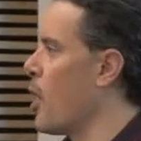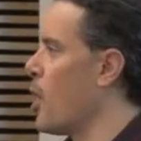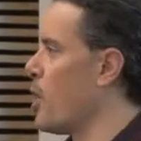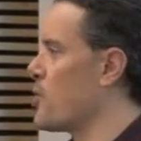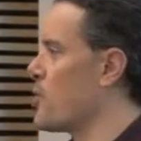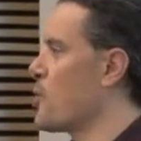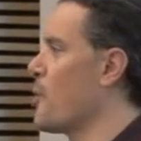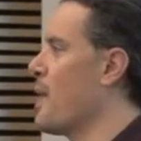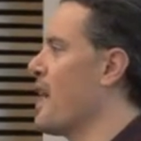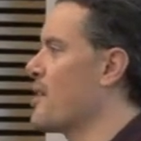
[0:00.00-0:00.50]

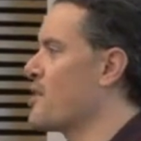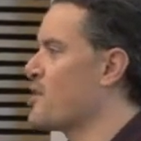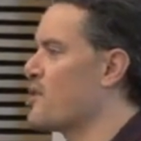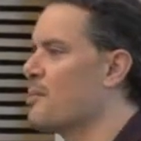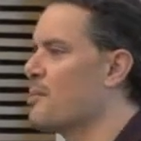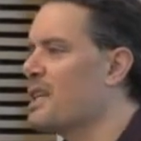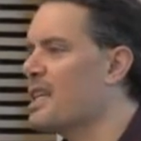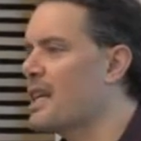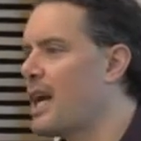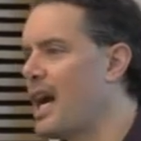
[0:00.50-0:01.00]
also has to
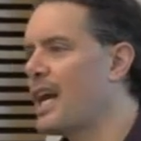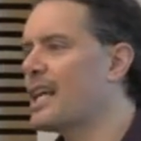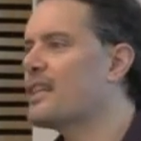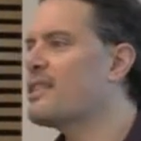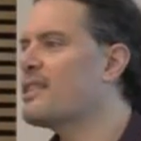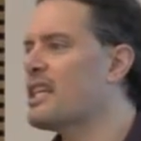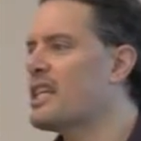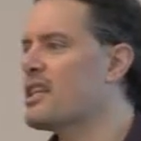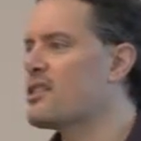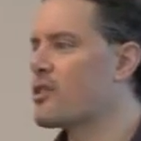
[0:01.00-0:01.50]
be
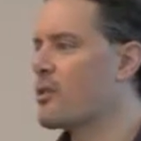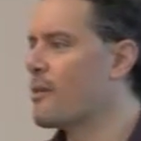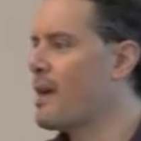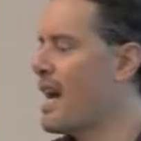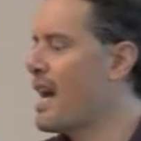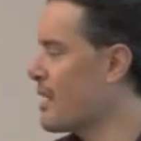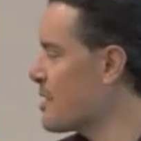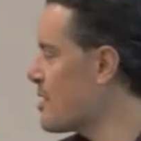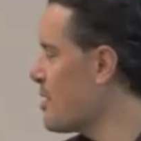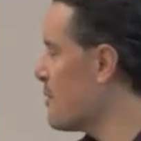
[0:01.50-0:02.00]
highly
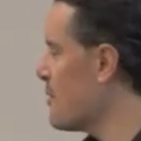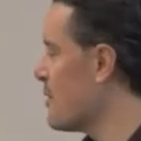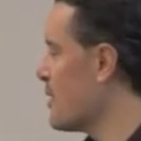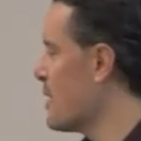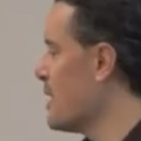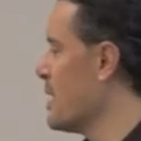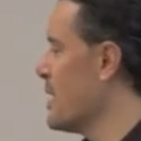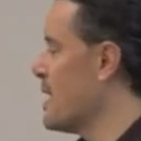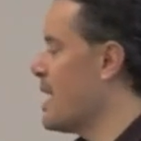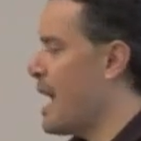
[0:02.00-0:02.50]
interactive,
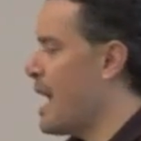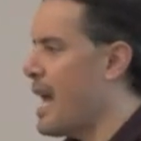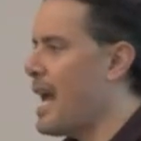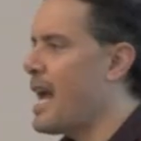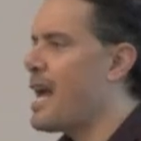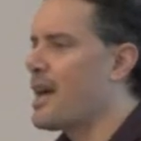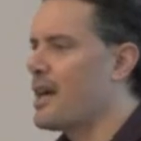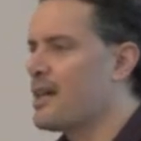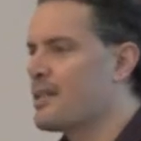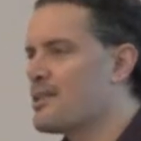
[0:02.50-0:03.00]

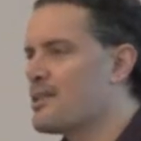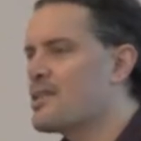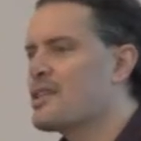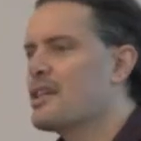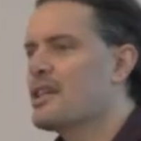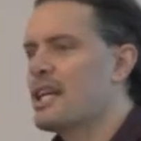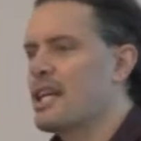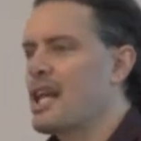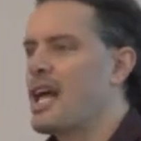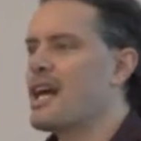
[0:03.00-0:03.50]
and
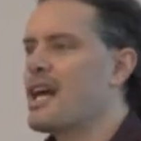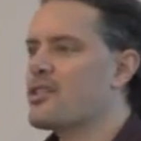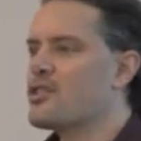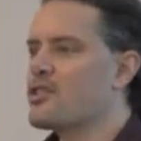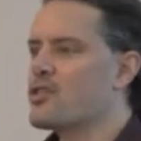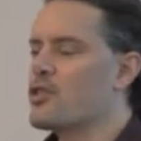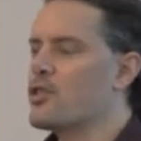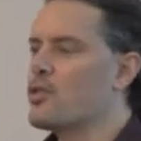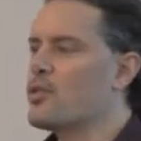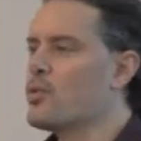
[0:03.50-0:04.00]
it has
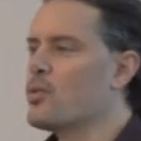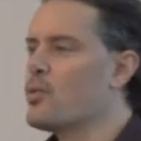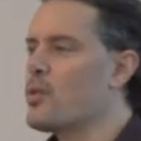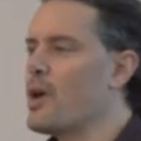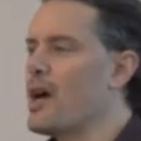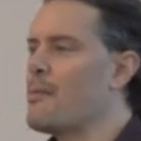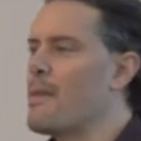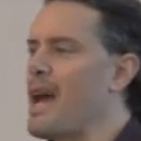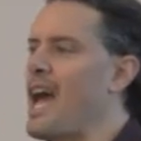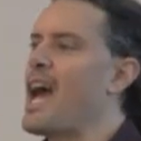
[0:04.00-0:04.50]
to
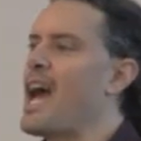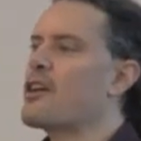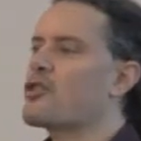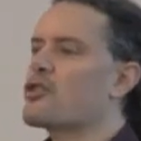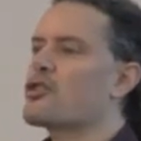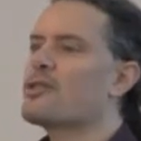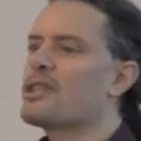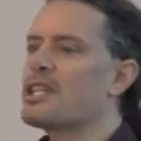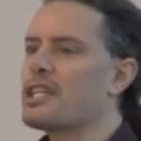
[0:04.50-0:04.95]
actually